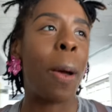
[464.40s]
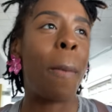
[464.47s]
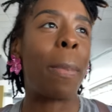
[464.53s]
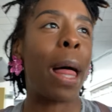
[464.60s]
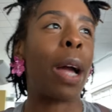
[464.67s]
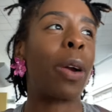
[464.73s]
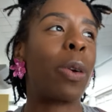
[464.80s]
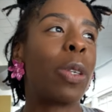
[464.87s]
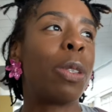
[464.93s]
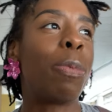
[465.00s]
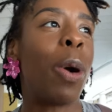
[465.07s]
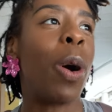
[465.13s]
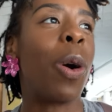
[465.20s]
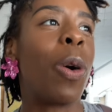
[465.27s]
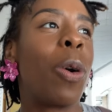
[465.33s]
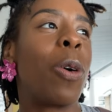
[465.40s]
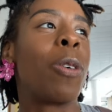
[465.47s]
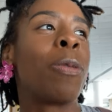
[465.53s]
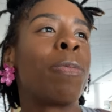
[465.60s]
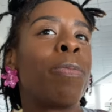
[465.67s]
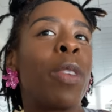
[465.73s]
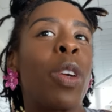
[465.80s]
Black Girls Pole
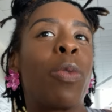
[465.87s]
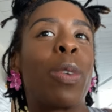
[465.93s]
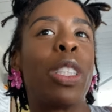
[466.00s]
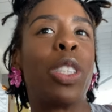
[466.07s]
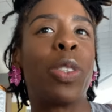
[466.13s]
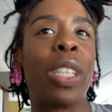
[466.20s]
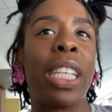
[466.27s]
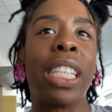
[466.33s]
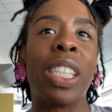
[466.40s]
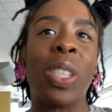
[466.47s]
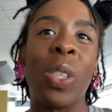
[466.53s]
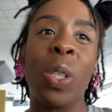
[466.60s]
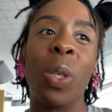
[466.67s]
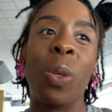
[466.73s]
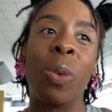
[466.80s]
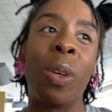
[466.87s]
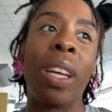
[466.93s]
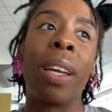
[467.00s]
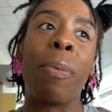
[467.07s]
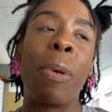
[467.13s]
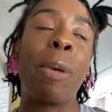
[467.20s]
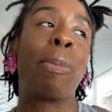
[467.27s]
retreat to
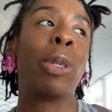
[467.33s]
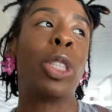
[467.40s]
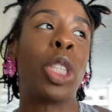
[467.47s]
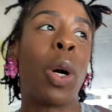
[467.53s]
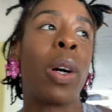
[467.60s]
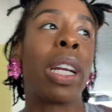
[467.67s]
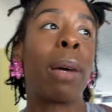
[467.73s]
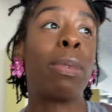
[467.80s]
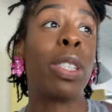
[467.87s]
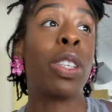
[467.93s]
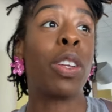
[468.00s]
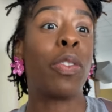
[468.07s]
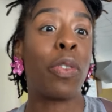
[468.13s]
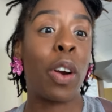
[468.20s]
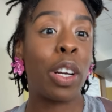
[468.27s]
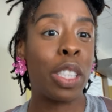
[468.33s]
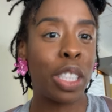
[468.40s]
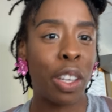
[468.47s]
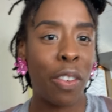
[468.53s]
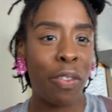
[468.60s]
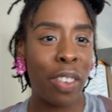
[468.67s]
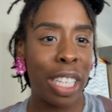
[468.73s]
people showing up to the first
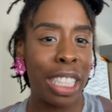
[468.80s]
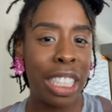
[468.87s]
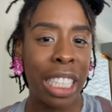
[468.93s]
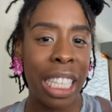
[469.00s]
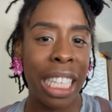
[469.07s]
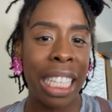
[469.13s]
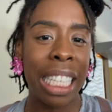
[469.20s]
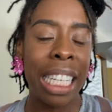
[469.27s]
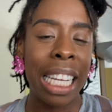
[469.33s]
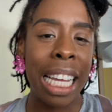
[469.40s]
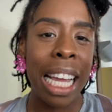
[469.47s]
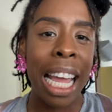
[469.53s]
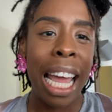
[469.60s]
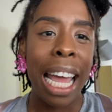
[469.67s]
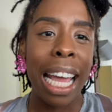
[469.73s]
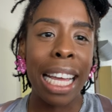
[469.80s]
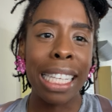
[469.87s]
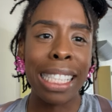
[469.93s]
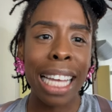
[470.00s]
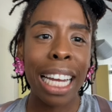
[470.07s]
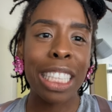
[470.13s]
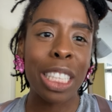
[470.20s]
convention.
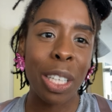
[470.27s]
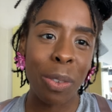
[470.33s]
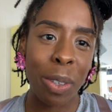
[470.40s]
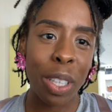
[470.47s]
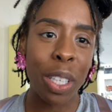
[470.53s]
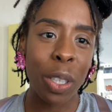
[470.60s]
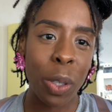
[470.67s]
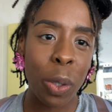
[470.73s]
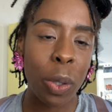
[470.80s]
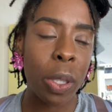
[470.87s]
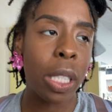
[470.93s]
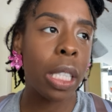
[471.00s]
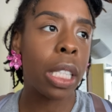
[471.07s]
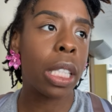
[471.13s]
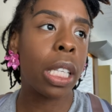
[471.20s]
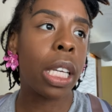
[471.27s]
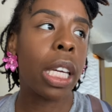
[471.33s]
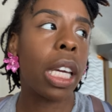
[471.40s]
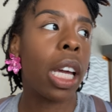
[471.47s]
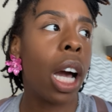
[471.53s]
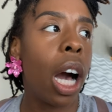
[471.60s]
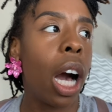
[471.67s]
It's actually really cool to see.